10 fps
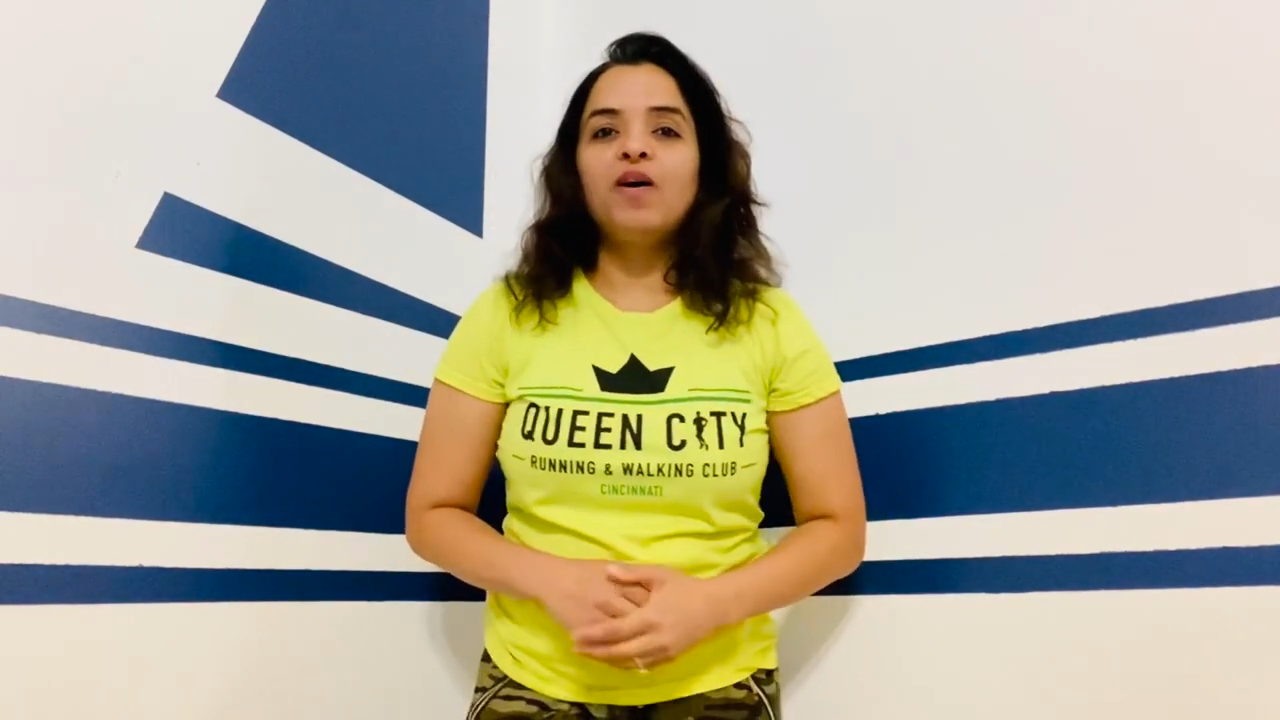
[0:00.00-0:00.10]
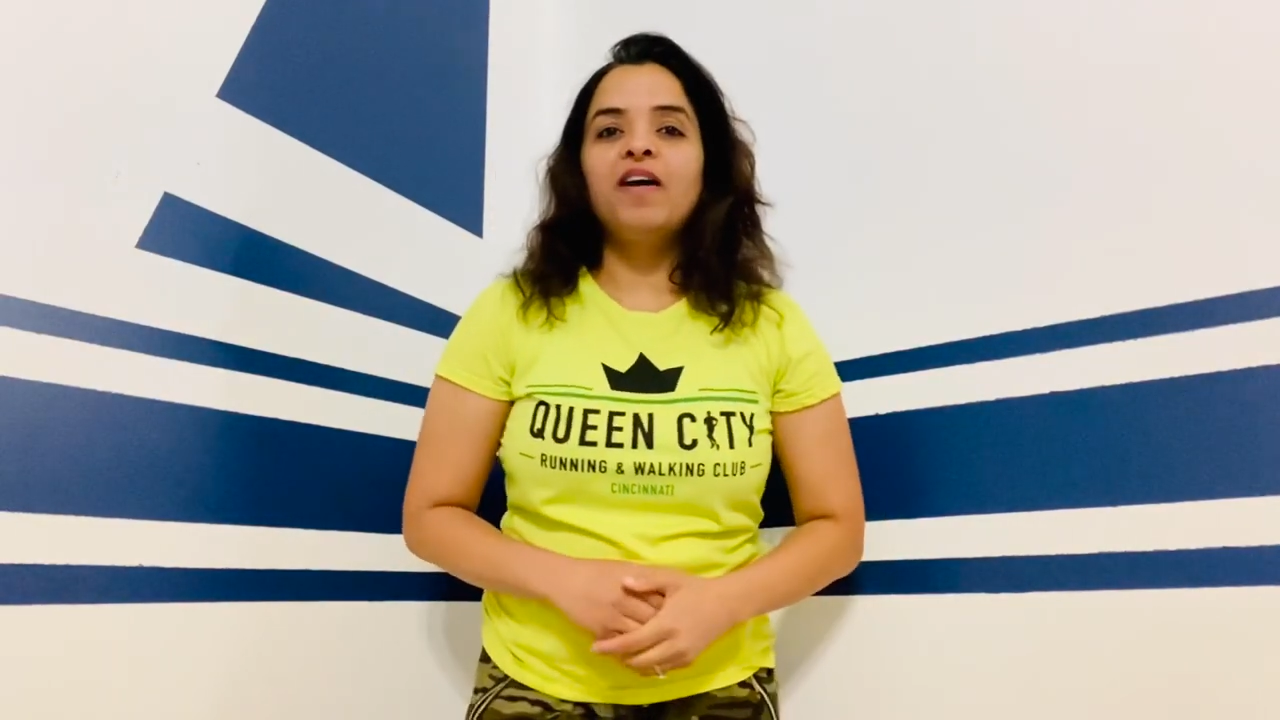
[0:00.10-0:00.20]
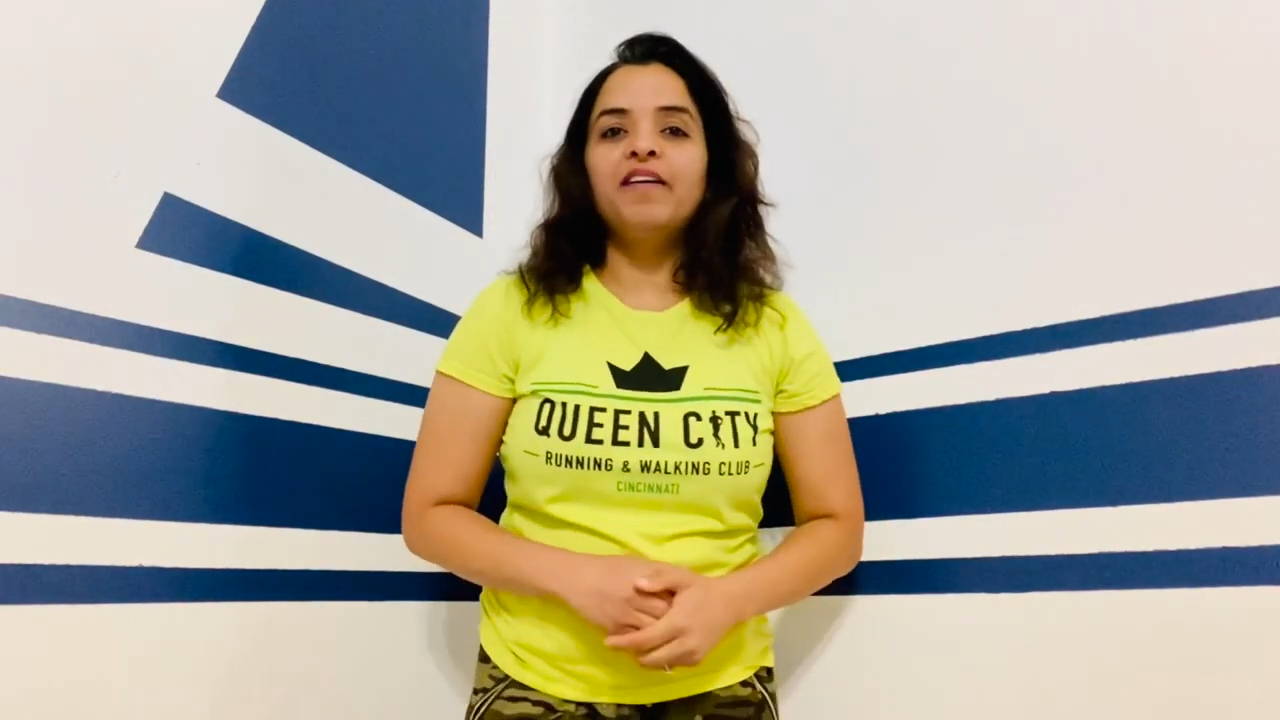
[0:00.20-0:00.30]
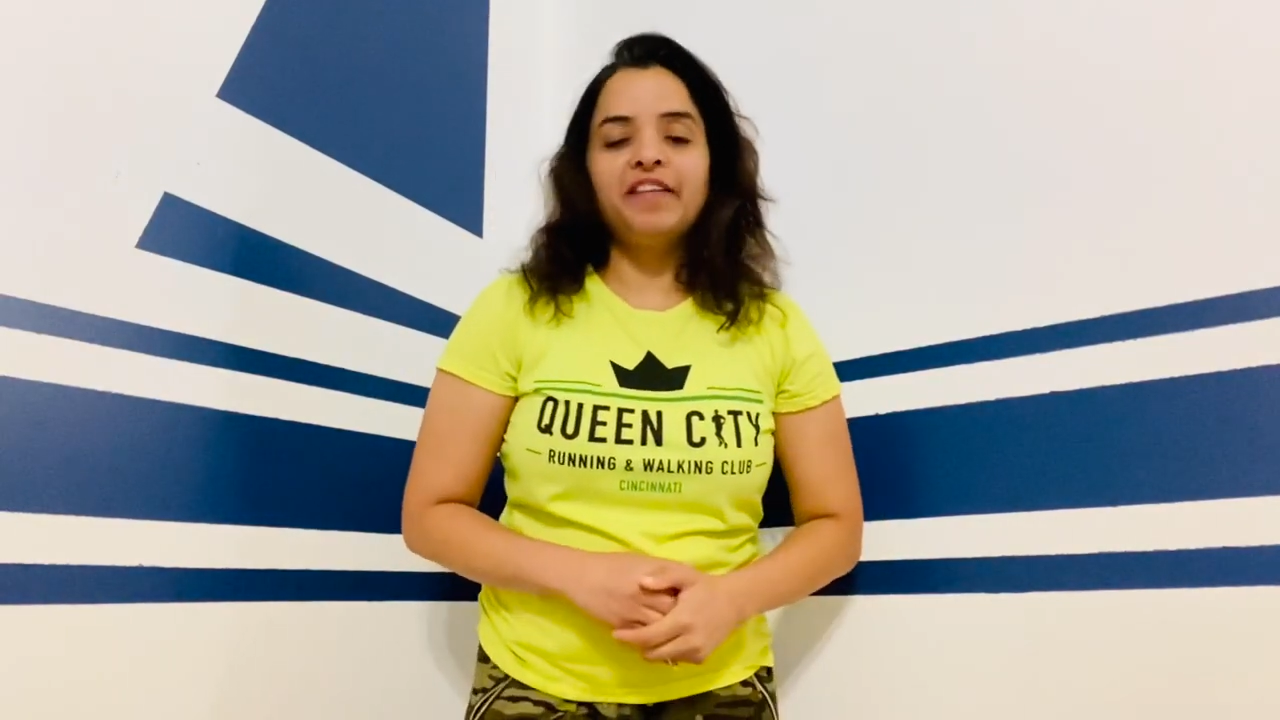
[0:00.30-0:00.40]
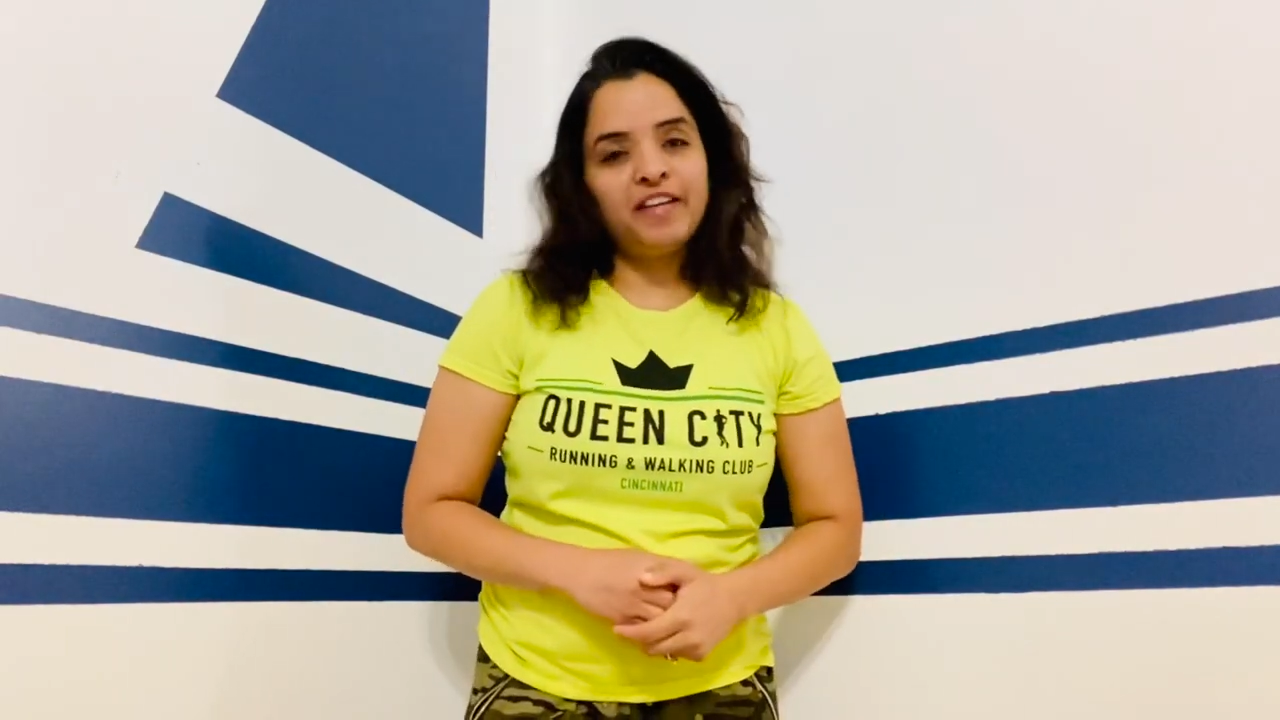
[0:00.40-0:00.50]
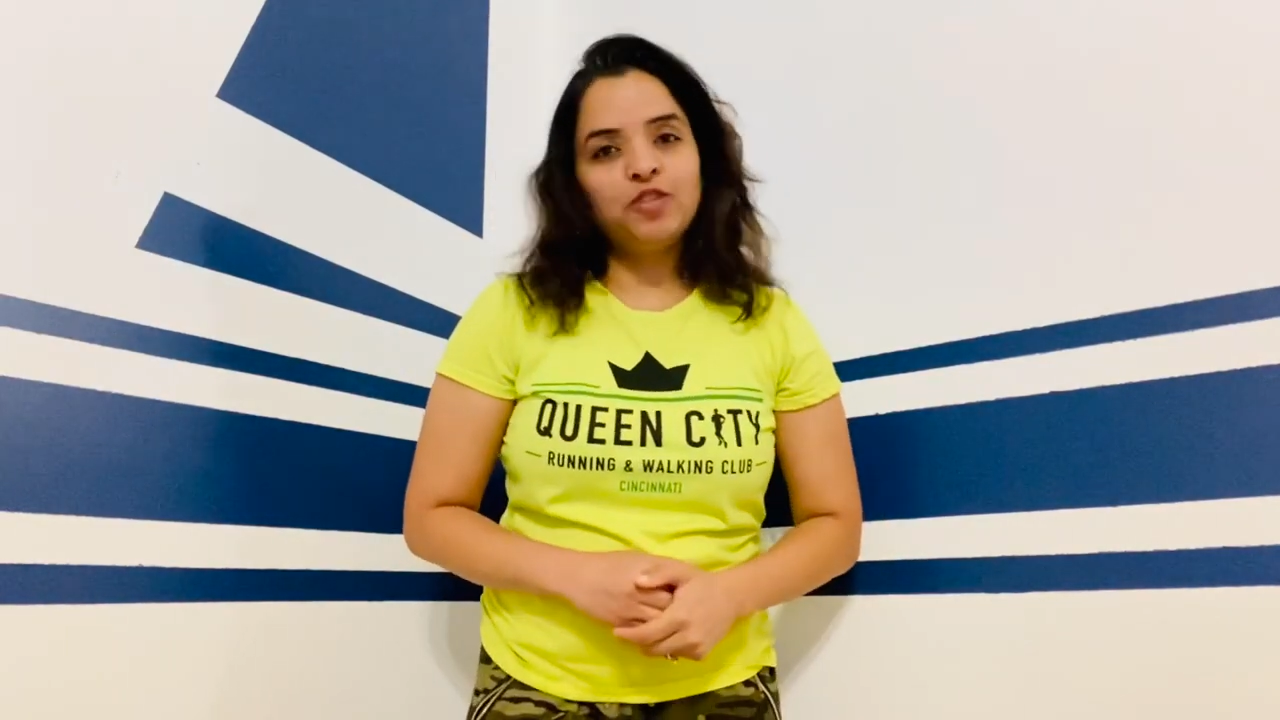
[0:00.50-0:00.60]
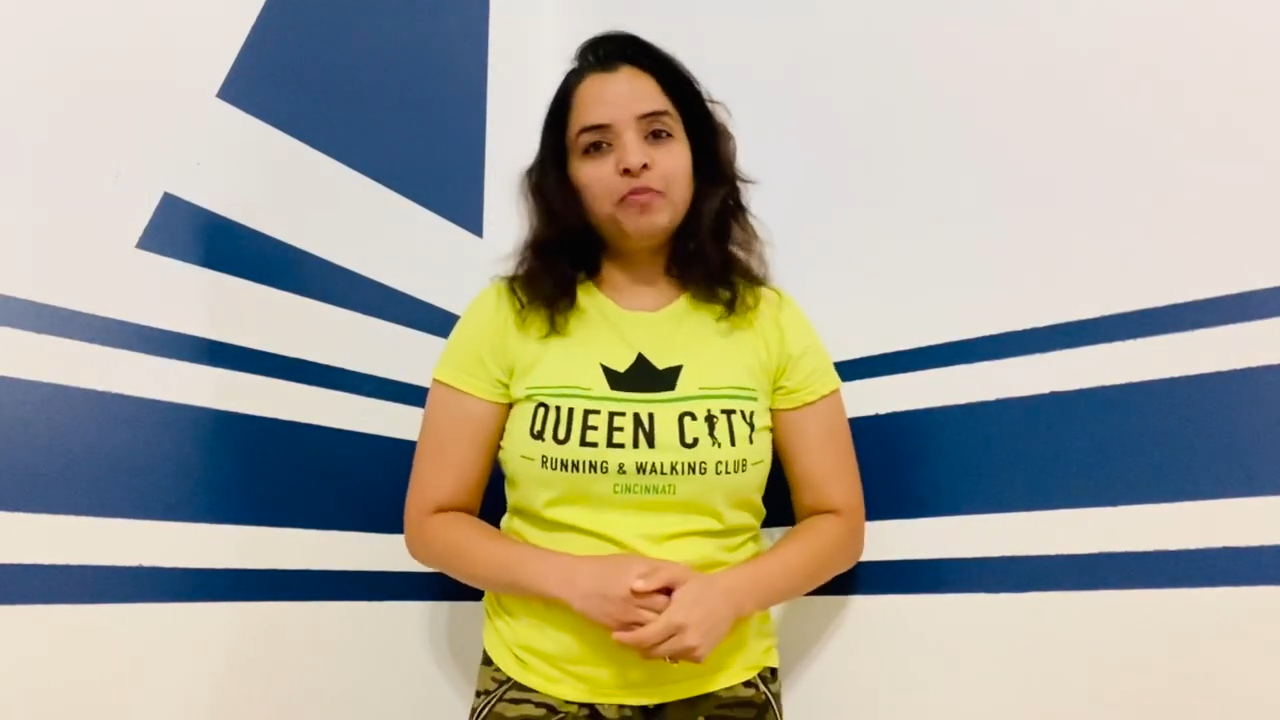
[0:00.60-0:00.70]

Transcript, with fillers: are yet